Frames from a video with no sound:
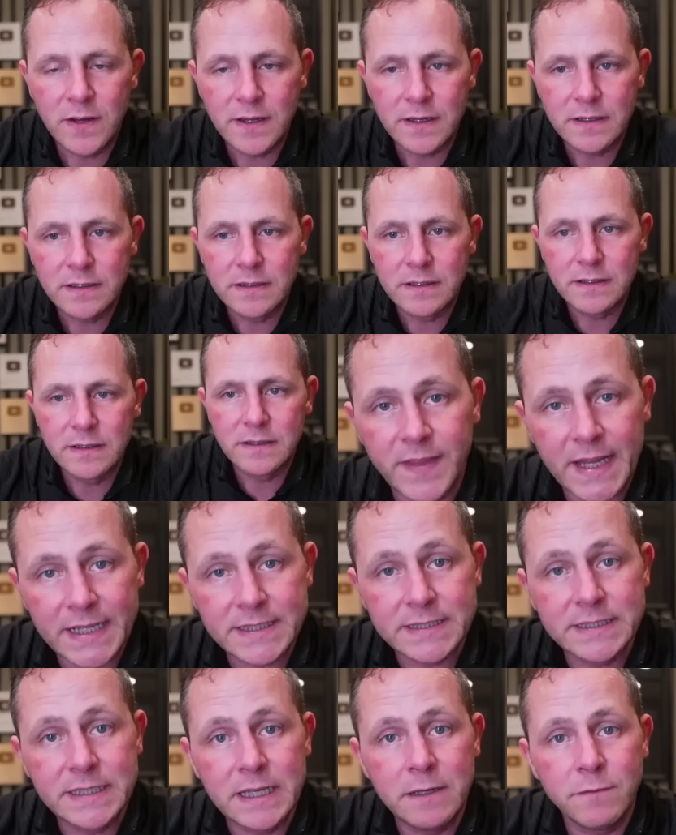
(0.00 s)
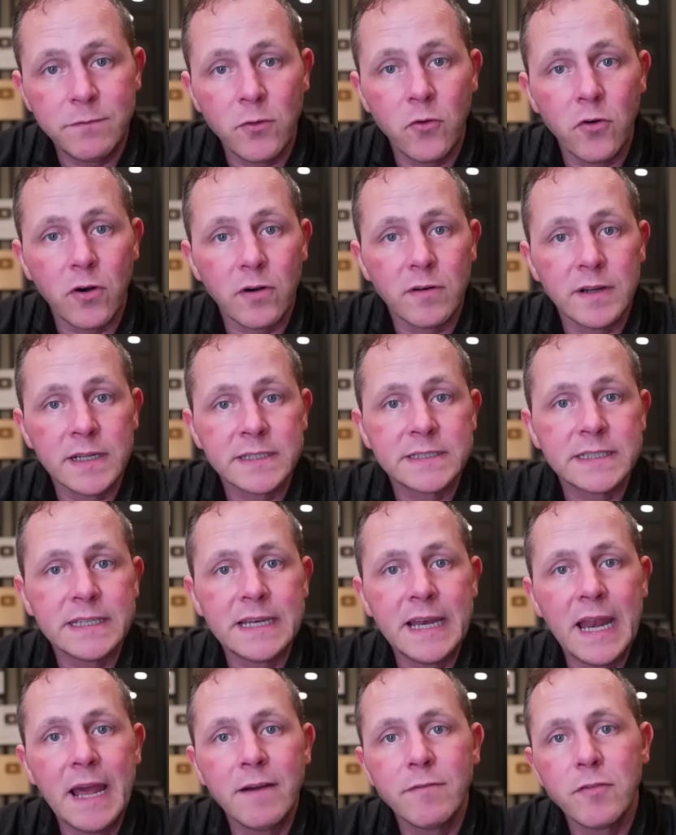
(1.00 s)
it. That's D4. It's
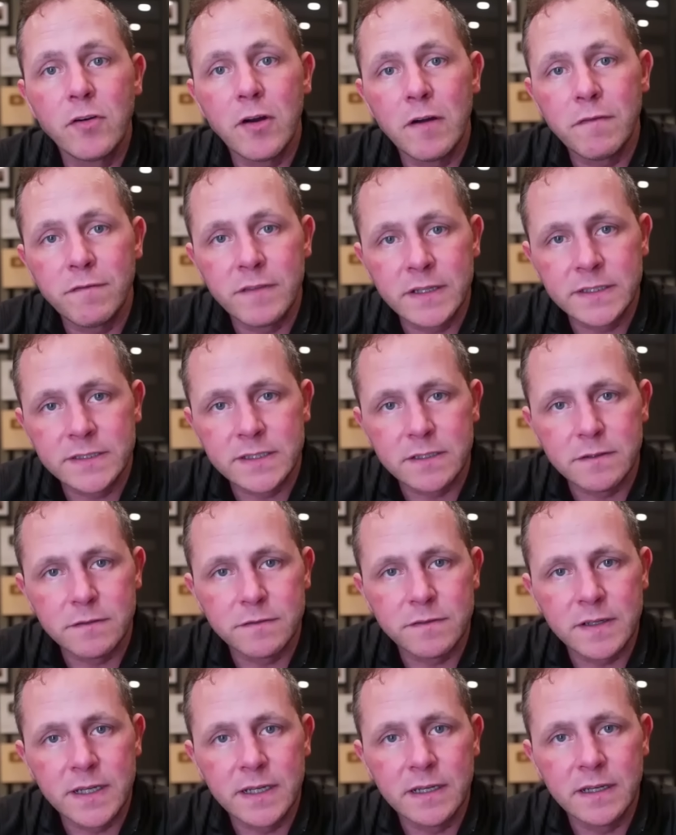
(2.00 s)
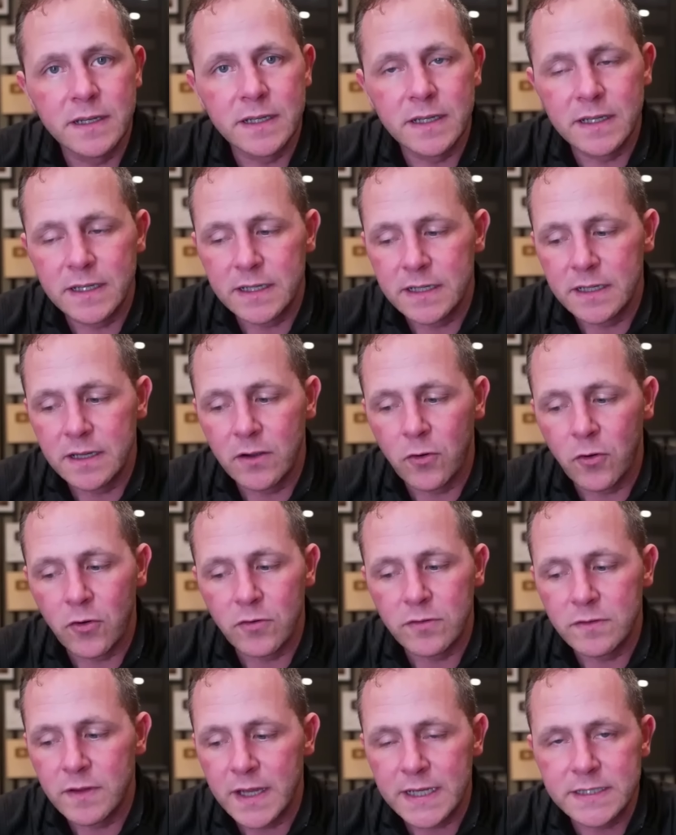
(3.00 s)
never offensive
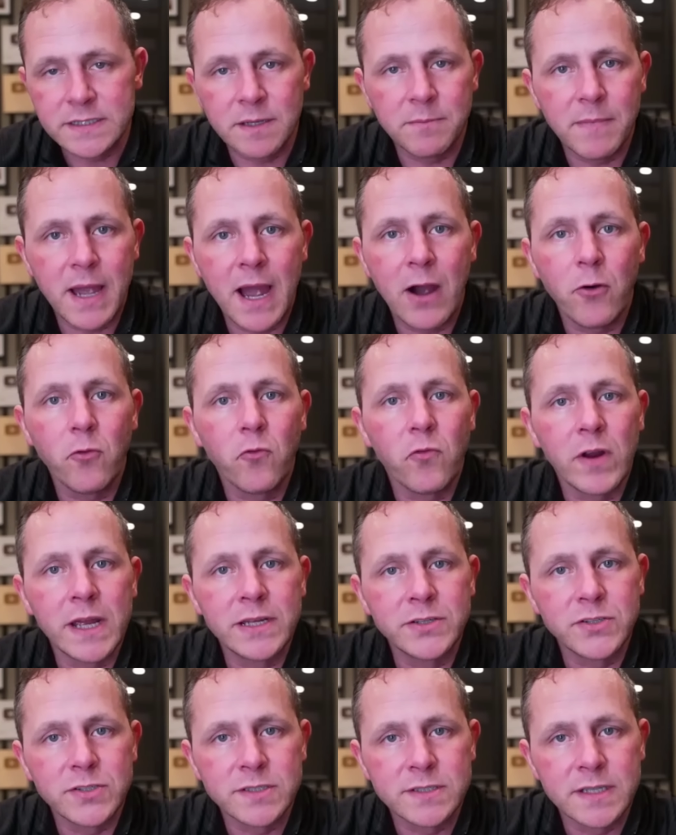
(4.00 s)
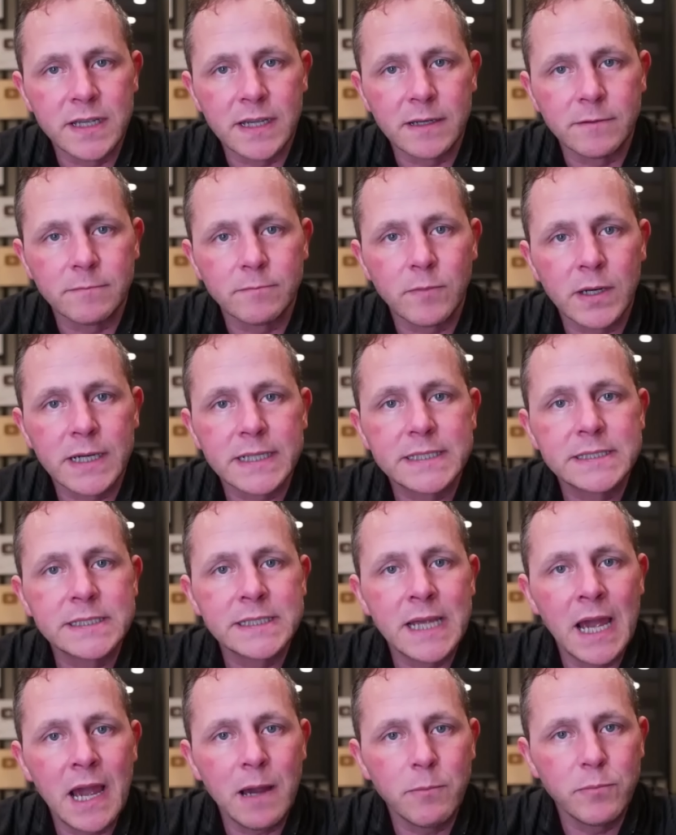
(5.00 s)
or some outrageous thing, but it's
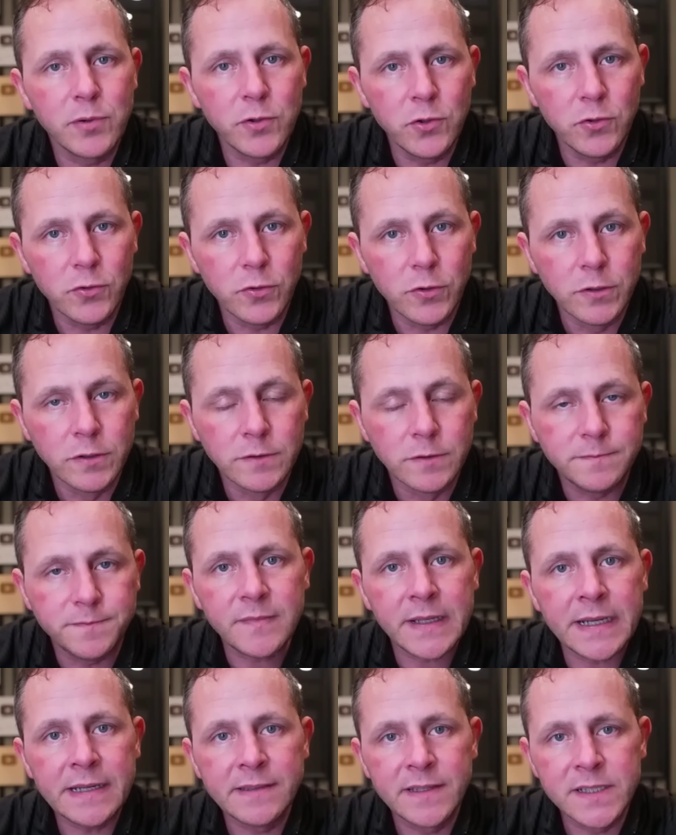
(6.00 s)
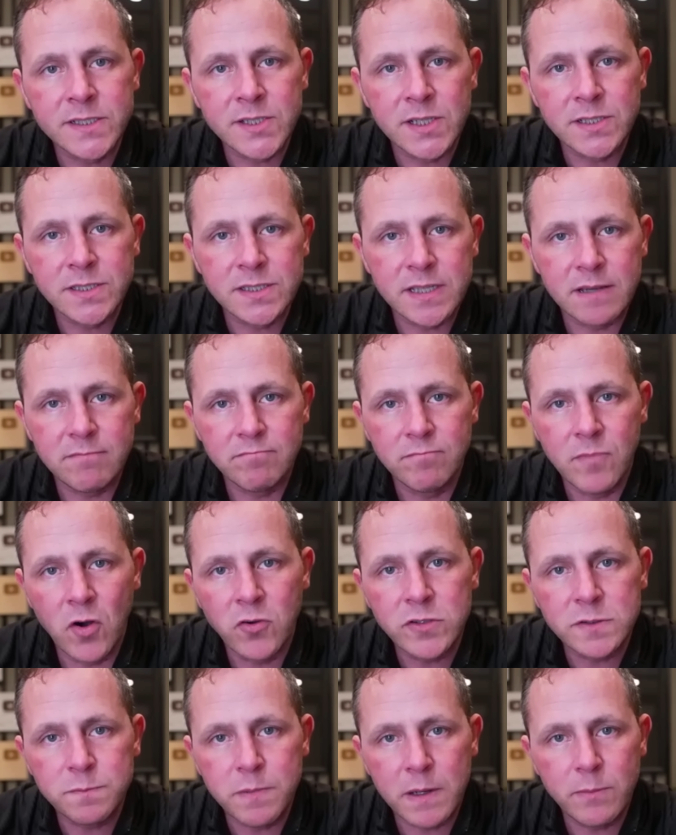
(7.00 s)
taboo in the sense that
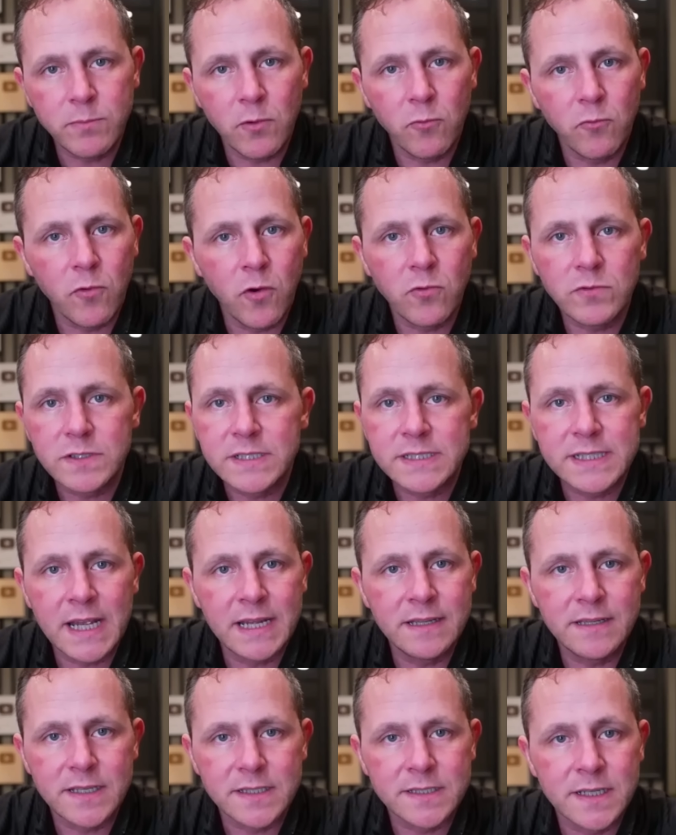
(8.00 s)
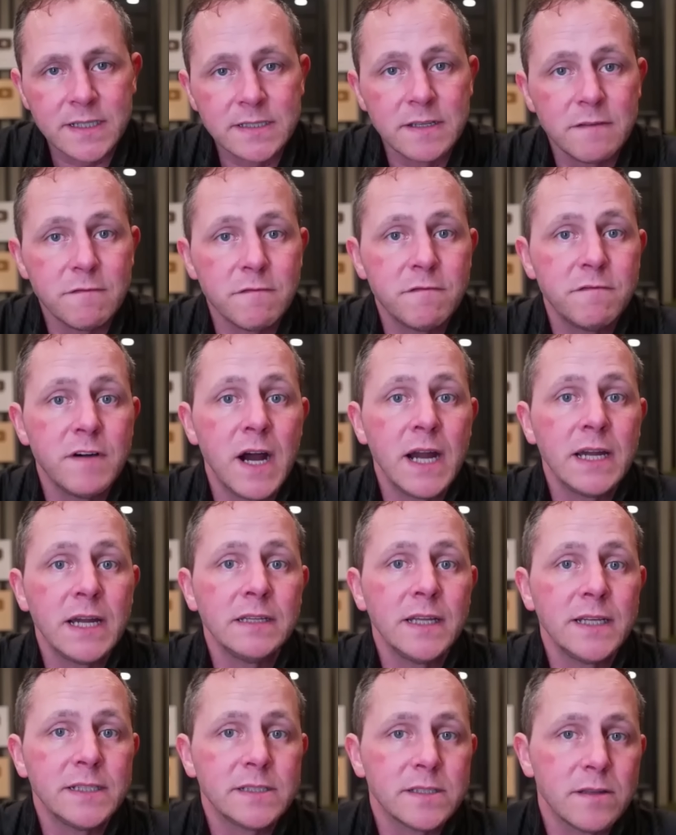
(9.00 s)
most people won't say this because it
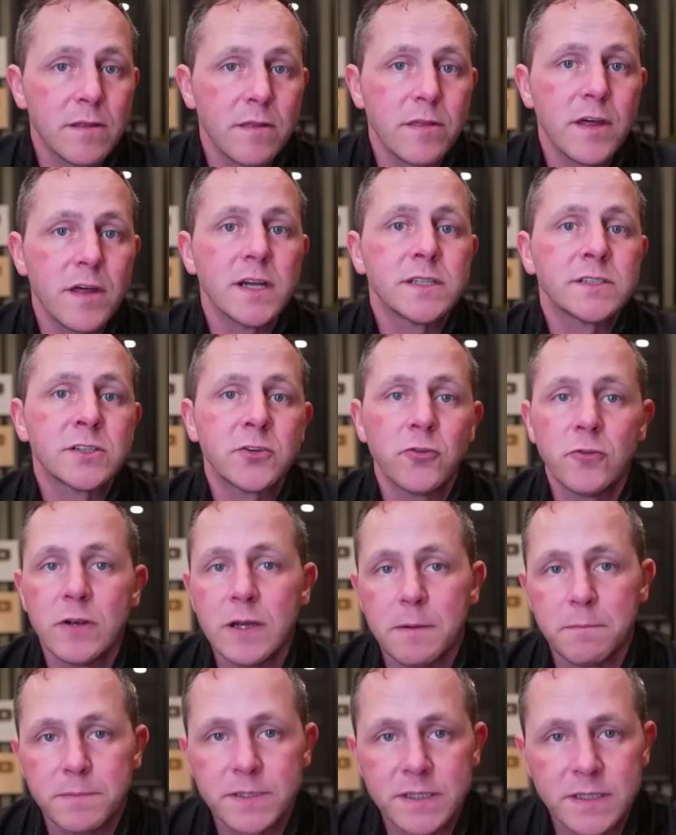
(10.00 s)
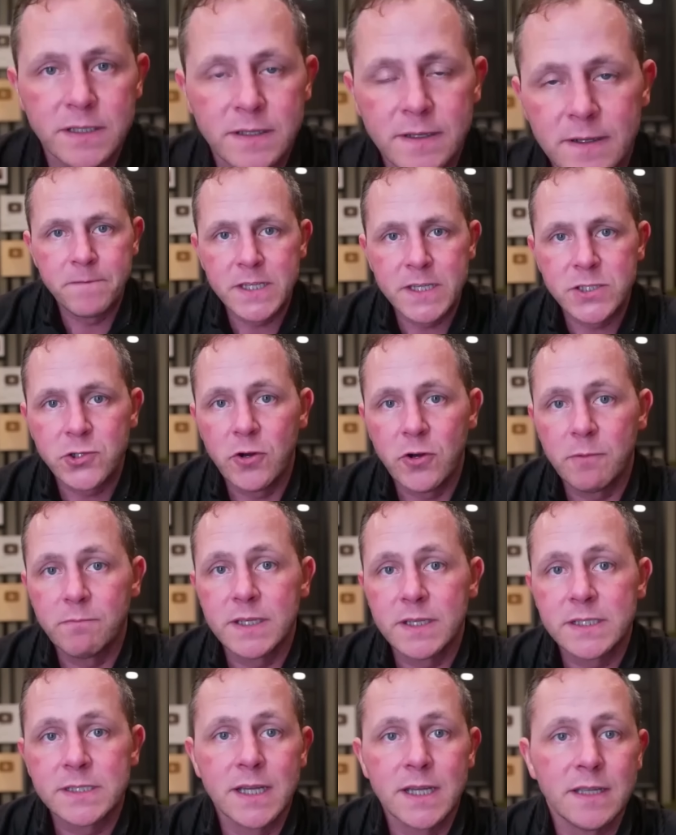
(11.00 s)
violates the script. The script
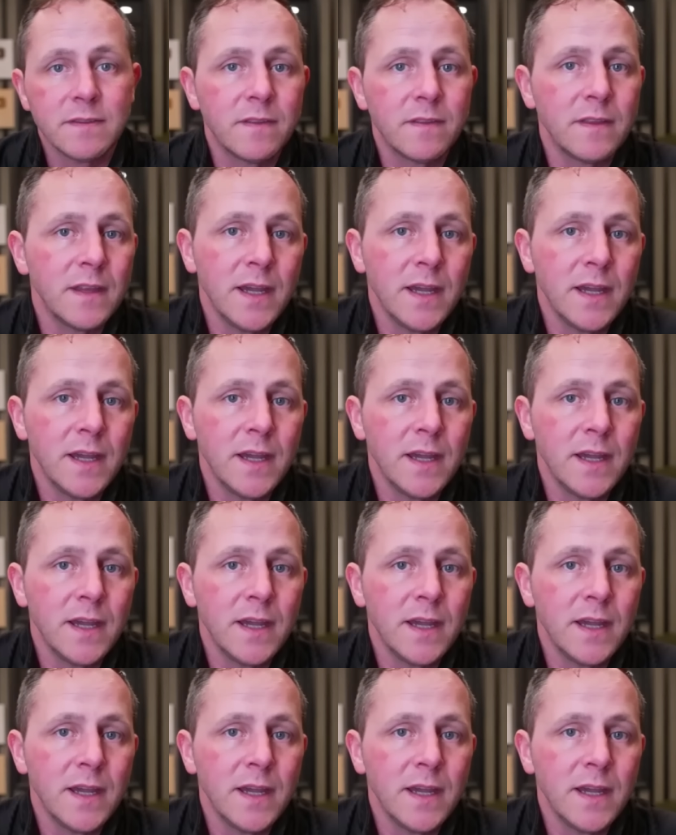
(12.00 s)
that said